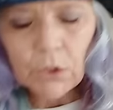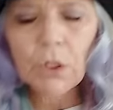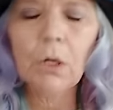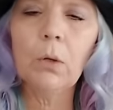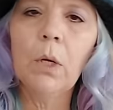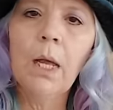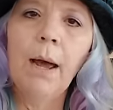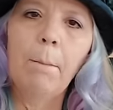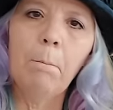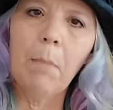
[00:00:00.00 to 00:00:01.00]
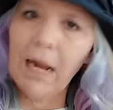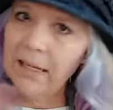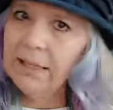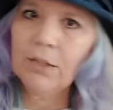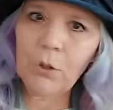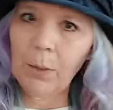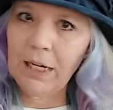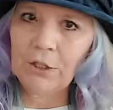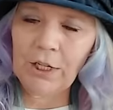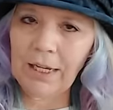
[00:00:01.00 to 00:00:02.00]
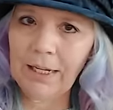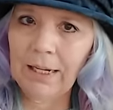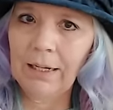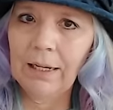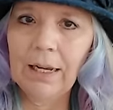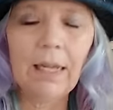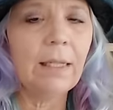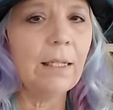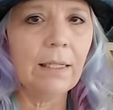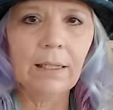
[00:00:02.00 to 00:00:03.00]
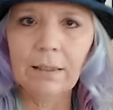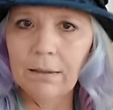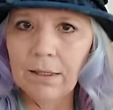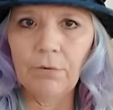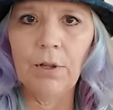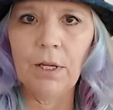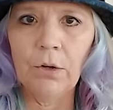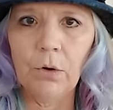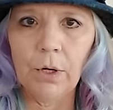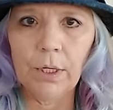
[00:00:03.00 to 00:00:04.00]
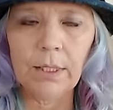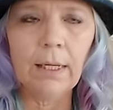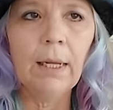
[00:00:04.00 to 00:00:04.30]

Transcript: so my situation is different than yours.